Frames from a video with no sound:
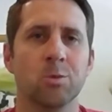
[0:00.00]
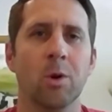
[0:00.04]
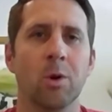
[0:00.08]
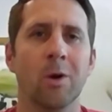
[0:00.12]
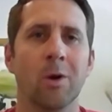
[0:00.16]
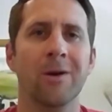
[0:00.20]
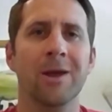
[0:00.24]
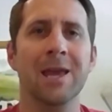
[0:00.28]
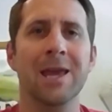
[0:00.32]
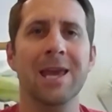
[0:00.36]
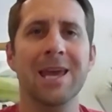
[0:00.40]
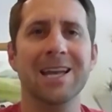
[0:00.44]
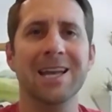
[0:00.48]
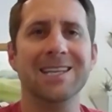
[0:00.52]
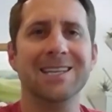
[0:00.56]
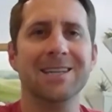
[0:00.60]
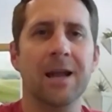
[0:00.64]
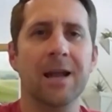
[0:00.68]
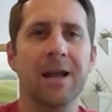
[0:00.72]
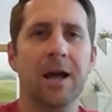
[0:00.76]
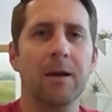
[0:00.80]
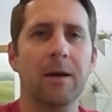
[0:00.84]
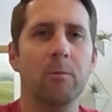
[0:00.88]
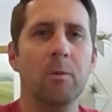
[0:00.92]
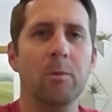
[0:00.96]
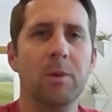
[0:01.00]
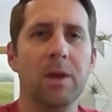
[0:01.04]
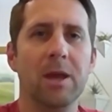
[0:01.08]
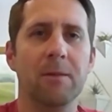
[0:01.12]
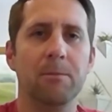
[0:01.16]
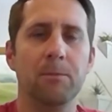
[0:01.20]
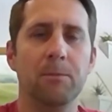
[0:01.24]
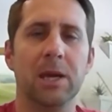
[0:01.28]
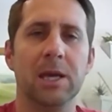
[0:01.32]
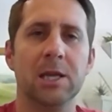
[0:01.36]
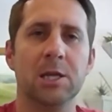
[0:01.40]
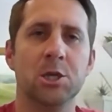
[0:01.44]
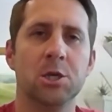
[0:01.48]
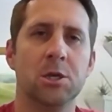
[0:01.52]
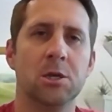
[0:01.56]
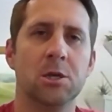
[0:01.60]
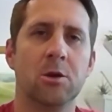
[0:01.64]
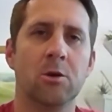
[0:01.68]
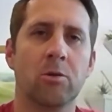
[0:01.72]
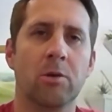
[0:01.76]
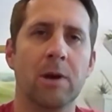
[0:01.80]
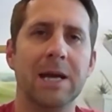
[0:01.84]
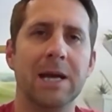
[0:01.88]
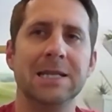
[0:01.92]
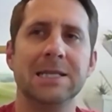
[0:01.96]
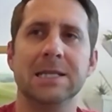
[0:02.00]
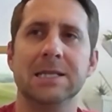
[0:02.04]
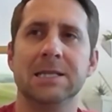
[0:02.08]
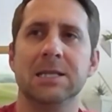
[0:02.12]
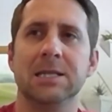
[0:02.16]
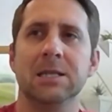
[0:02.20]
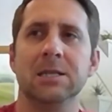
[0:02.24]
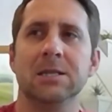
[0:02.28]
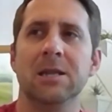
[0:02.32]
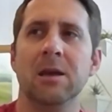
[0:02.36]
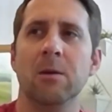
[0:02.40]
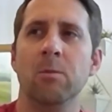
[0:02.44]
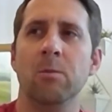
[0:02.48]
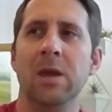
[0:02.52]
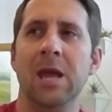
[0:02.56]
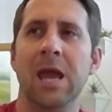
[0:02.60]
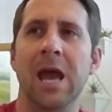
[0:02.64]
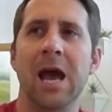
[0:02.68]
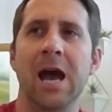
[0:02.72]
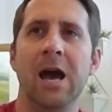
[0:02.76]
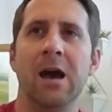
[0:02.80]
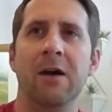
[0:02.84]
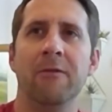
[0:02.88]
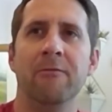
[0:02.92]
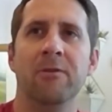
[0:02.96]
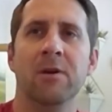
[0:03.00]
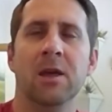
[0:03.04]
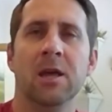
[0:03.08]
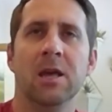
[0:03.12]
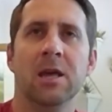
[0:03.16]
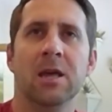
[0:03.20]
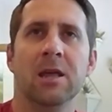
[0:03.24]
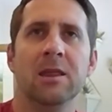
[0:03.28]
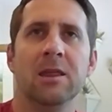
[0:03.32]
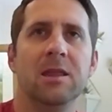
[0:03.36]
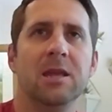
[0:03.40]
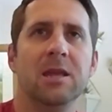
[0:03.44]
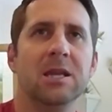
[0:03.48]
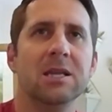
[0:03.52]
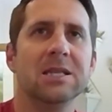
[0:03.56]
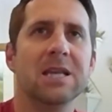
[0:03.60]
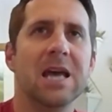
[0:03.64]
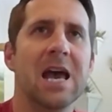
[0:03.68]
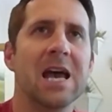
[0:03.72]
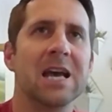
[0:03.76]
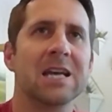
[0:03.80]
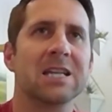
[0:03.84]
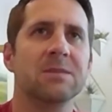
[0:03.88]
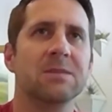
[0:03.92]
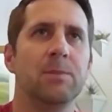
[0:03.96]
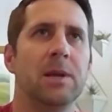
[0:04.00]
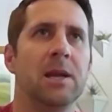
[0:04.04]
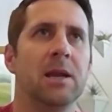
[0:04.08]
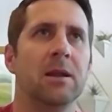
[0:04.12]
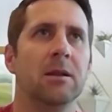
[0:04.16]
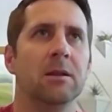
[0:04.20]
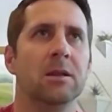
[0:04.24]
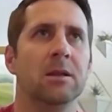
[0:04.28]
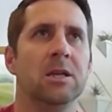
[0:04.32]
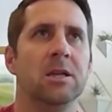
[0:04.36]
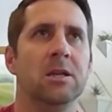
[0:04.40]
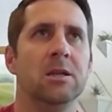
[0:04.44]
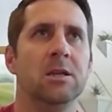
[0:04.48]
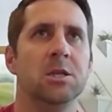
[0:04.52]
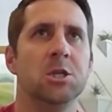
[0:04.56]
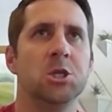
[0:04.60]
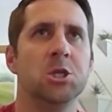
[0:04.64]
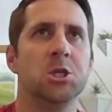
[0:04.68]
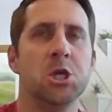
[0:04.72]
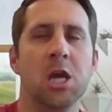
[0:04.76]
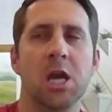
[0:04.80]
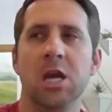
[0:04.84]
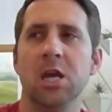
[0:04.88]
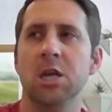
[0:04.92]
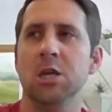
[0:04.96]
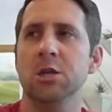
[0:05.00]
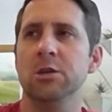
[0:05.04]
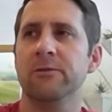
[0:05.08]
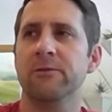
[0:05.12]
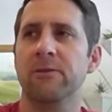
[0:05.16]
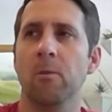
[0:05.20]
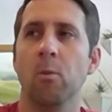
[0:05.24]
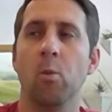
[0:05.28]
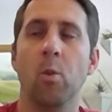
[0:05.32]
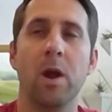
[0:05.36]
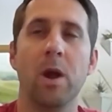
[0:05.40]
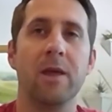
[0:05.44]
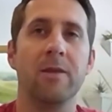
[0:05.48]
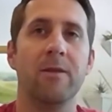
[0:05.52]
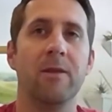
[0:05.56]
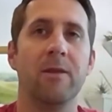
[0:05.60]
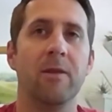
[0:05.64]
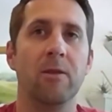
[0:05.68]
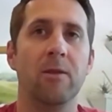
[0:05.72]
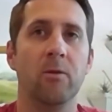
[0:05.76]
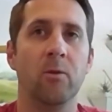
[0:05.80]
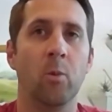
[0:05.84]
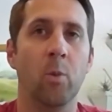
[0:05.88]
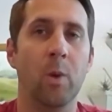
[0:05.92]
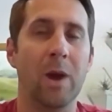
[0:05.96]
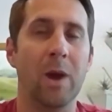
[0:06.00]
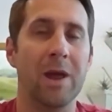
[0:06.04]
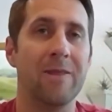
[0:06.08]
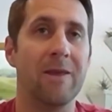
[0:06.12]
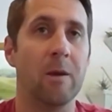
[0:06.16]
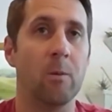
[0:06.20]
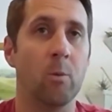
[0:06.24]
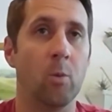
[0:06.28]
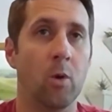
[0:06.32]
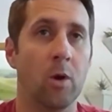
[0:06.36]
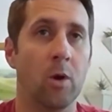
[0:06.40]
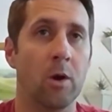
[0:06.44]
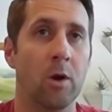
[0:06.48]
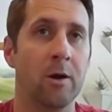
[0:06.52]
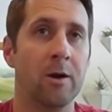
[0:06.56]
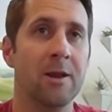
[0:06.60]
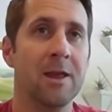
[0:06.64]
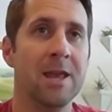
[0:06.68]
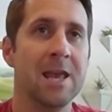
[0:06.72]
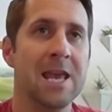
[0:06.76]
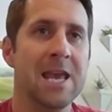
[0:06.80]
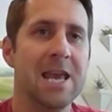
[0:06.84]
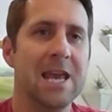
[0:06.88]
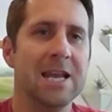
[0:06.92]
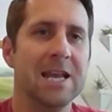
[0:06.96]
Well, it's not when we have big crises that we have things exponentially change from the way they were.